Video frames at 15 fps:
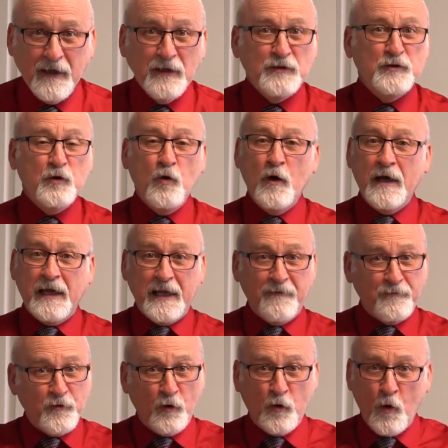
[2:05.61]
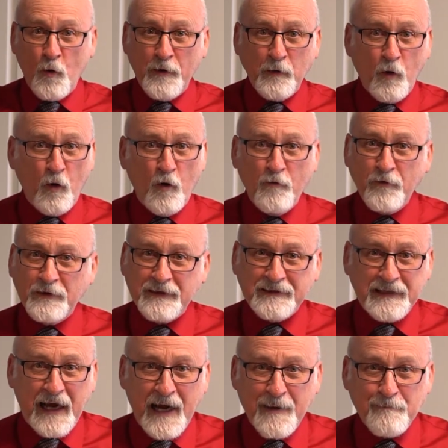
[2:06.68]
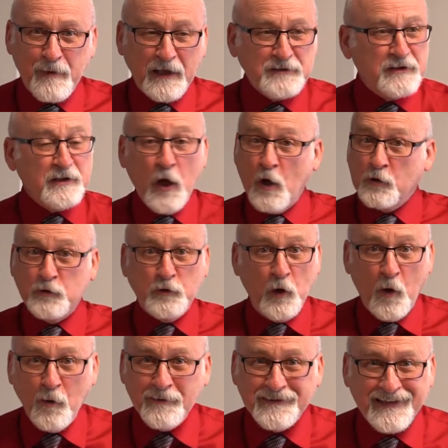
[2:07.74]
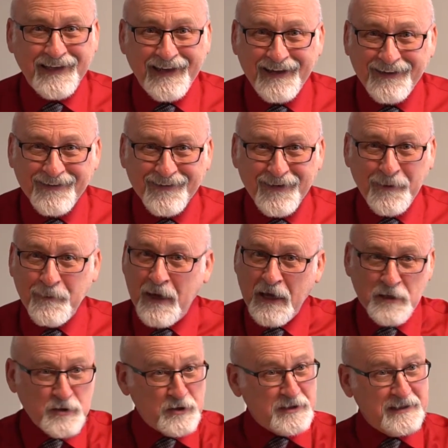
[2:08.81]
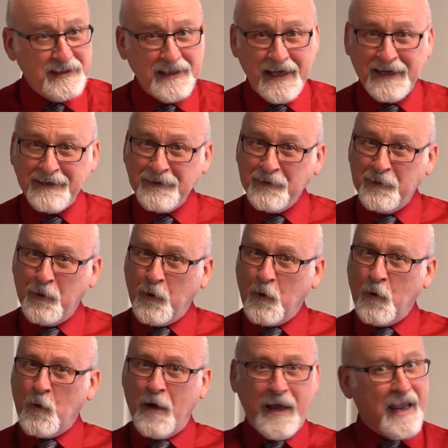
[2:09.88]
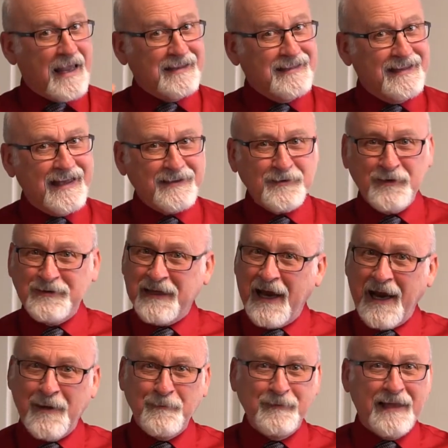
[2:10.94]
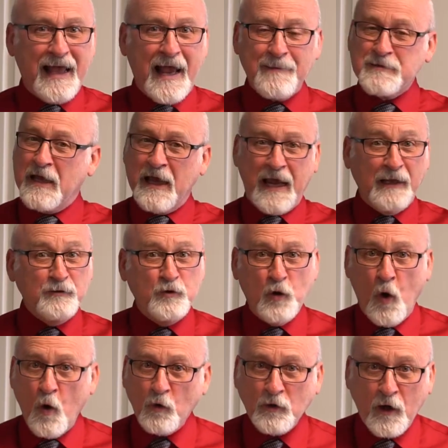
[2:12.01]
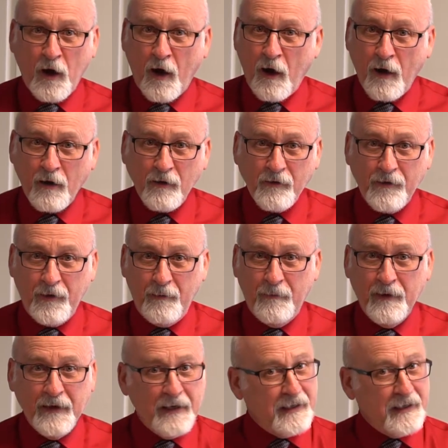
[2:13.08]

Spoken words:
So if you're going over the time budget, don't tell them. Just let it go and let your time lapse, and don't call them.